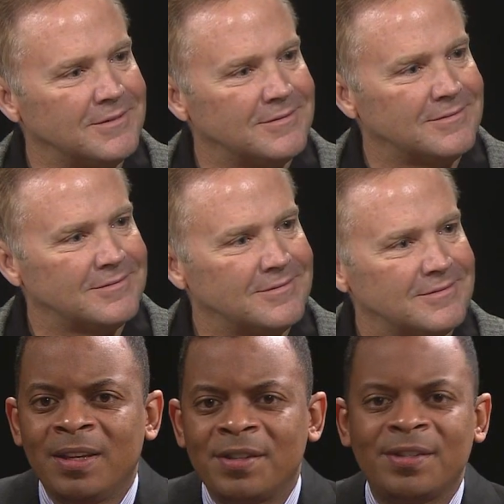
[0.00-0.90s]
You got it.
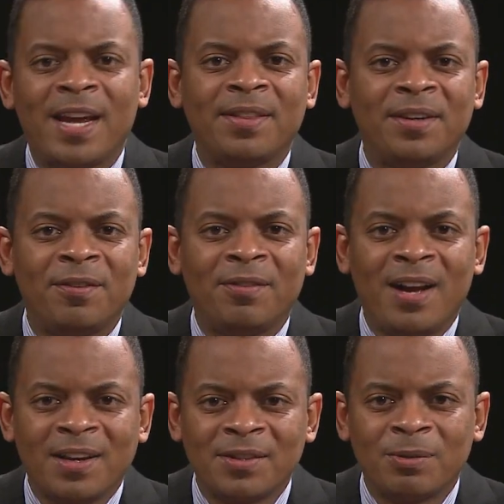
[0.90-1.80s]
This is Anthony
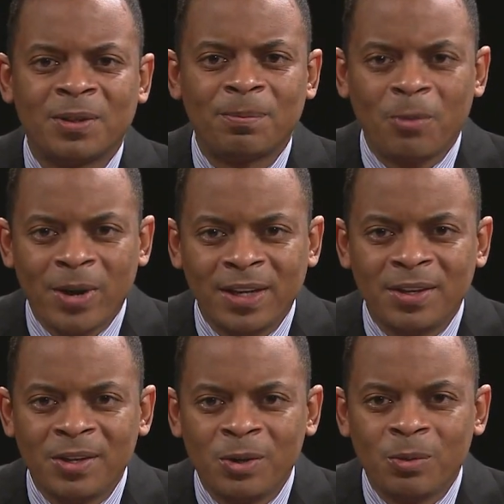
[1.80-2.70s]
Foxx with The Point.
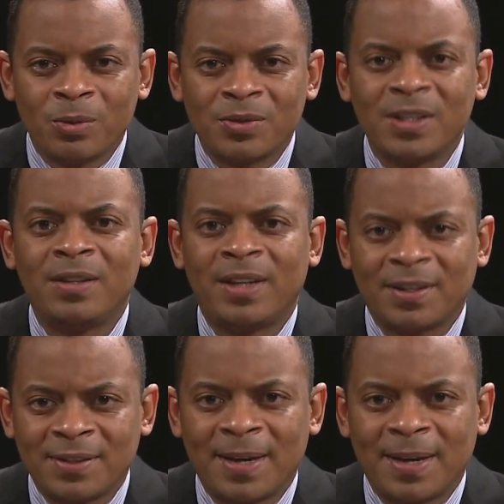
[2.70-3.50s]
We'll see you next